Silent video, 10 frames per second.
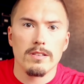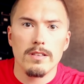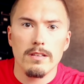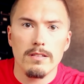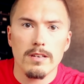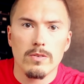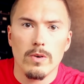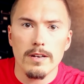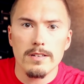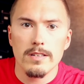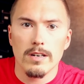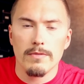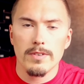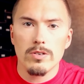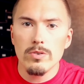the quality
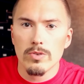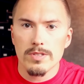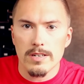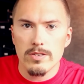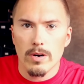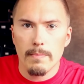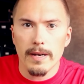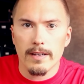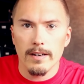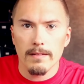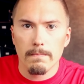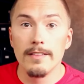of the tools that you are picking.